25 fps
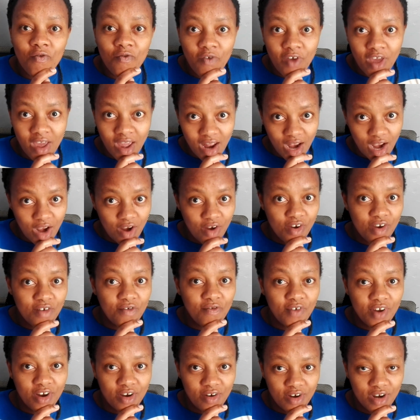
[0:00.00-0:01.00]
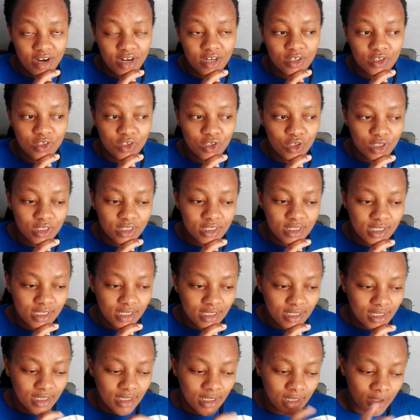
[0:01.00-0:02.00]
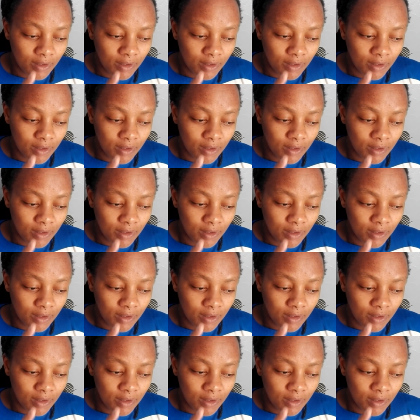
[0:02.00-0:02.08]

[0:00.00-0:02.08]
very exhausted.